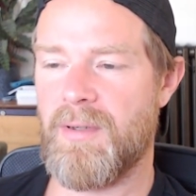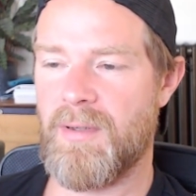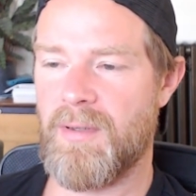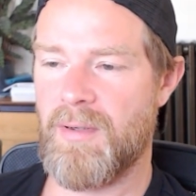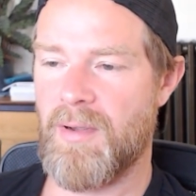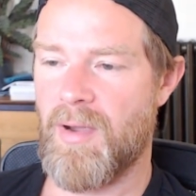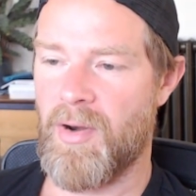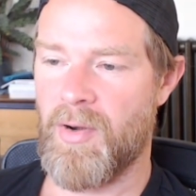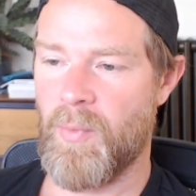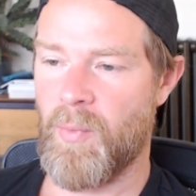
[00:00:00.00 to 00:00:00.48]

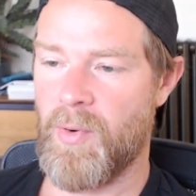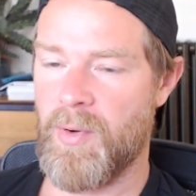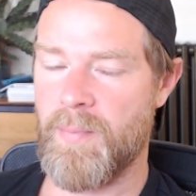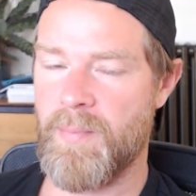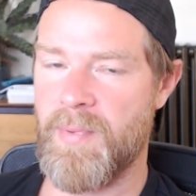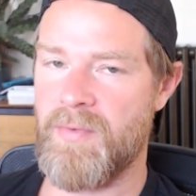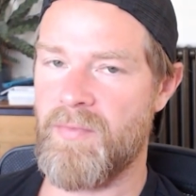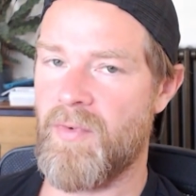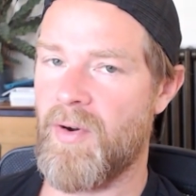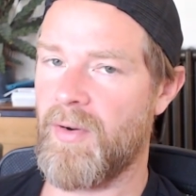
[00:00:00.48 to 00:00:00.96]
I don't want to
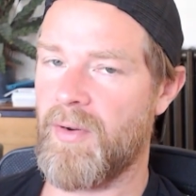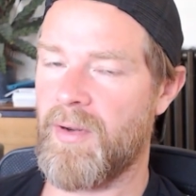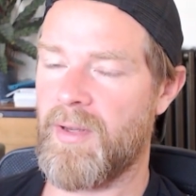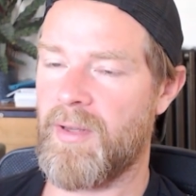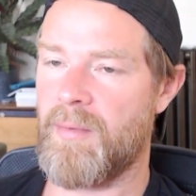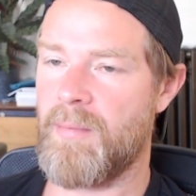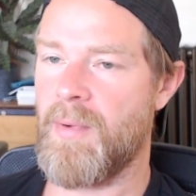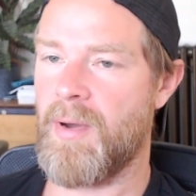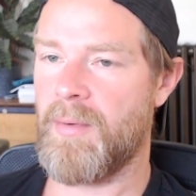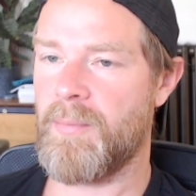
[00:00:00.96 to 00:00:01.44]
be wrong here,
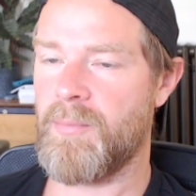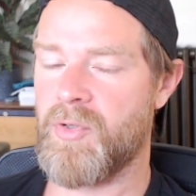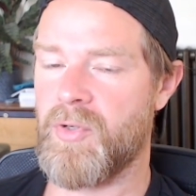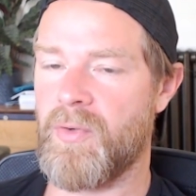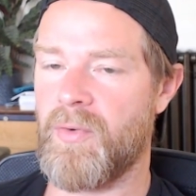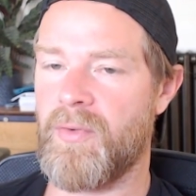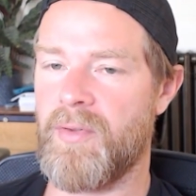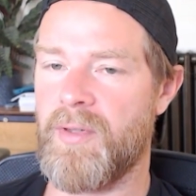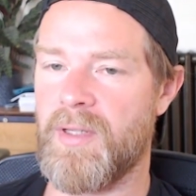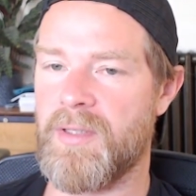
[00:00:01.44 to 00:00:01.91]
but I'm
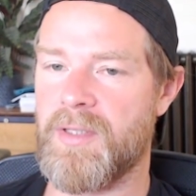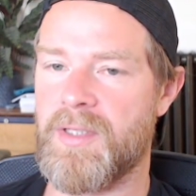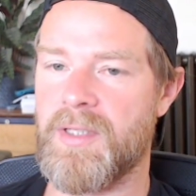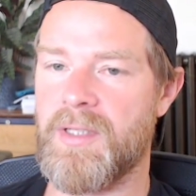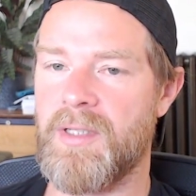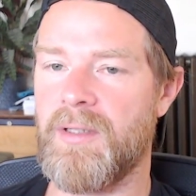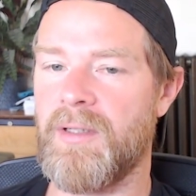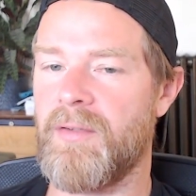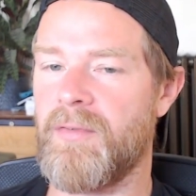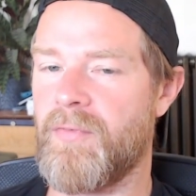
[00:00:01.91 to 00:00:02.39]
sure that's
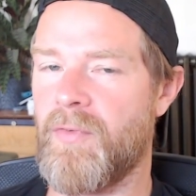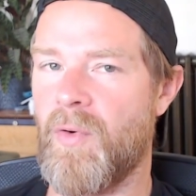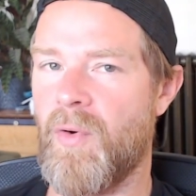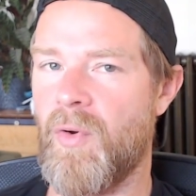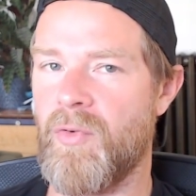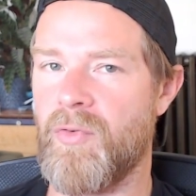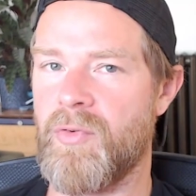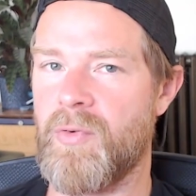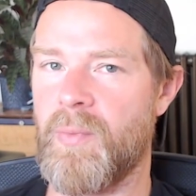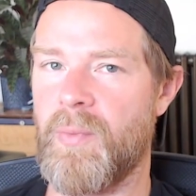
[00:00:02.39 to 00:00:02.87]
still a
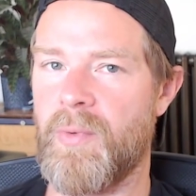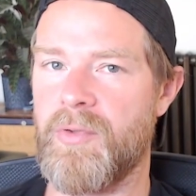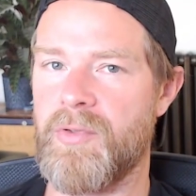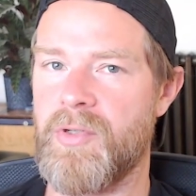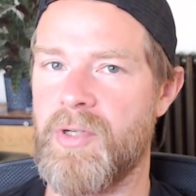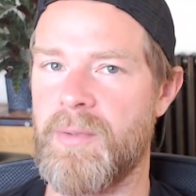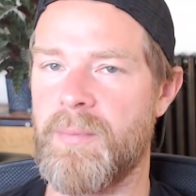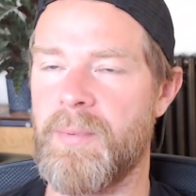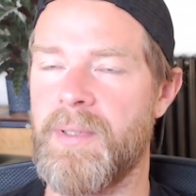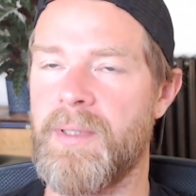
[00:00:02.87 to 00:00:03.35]
400 watt
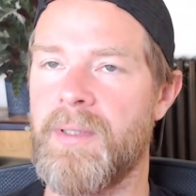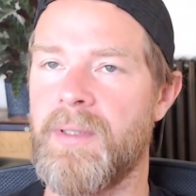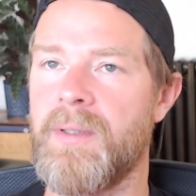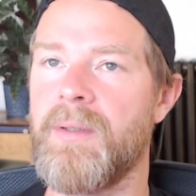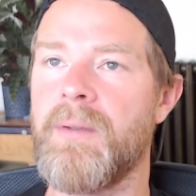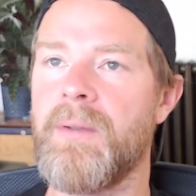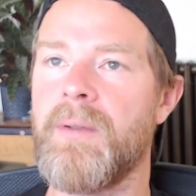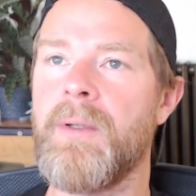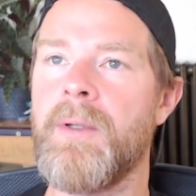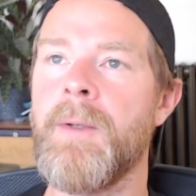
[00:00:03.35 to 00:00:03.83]
GPU.
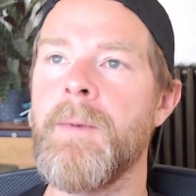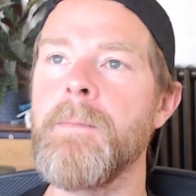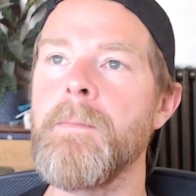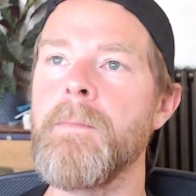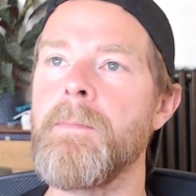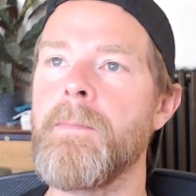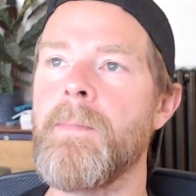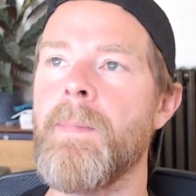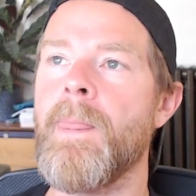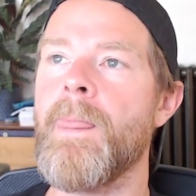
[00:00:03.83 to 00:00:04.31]

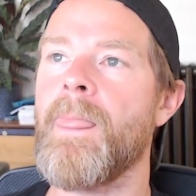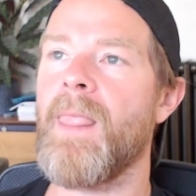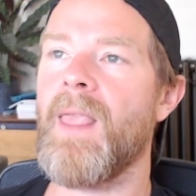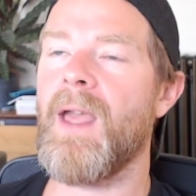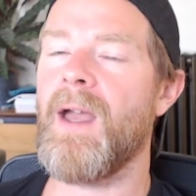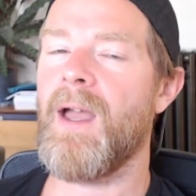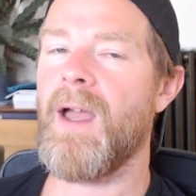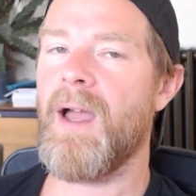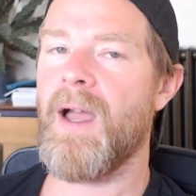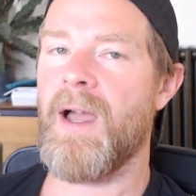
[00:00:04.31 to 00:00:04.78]

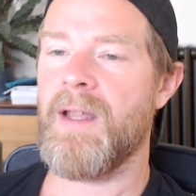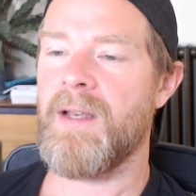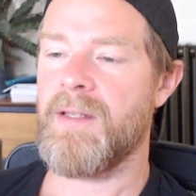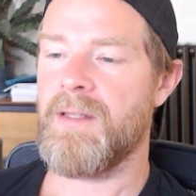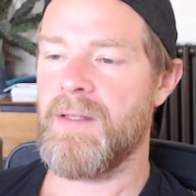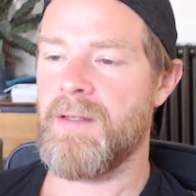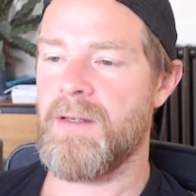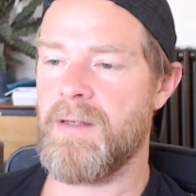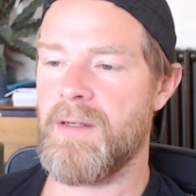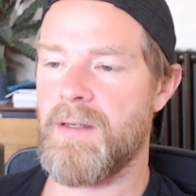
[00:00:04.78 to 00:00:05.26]

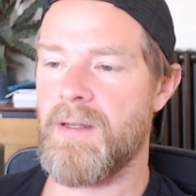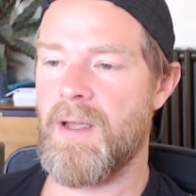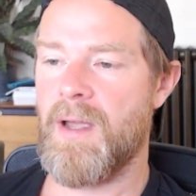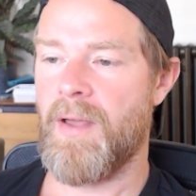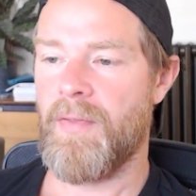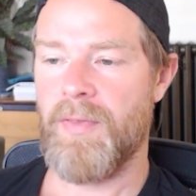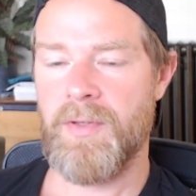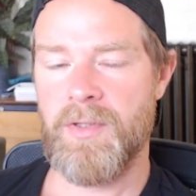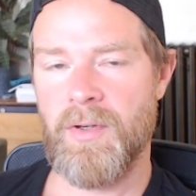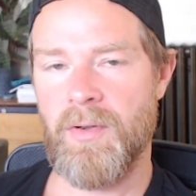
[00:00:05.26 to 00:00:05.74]
And
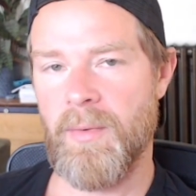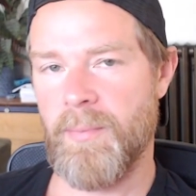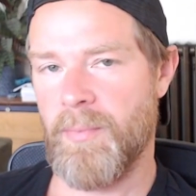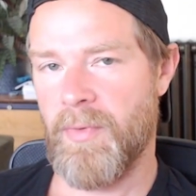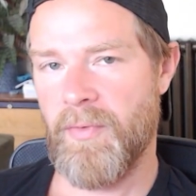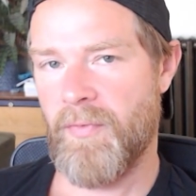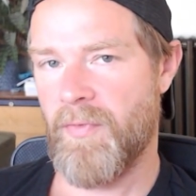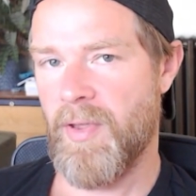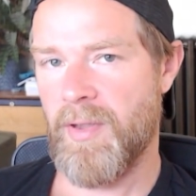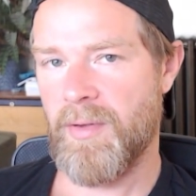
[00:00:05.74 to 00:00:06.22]
at the time, the
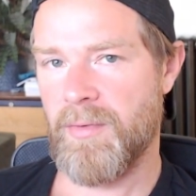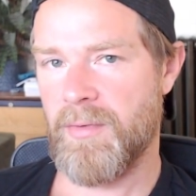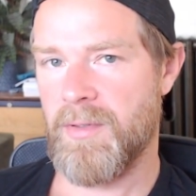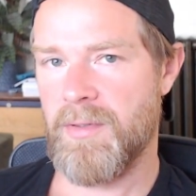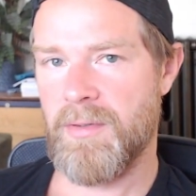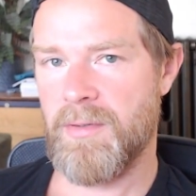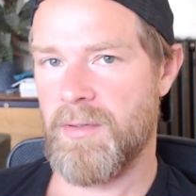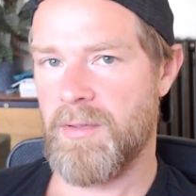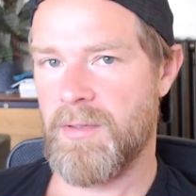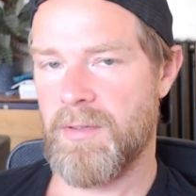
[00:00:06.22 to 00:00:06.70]

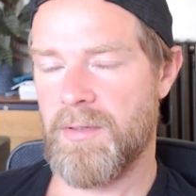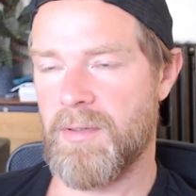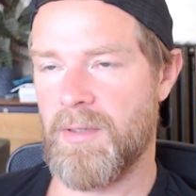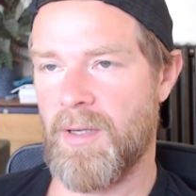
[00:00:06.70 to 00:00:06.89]
Founders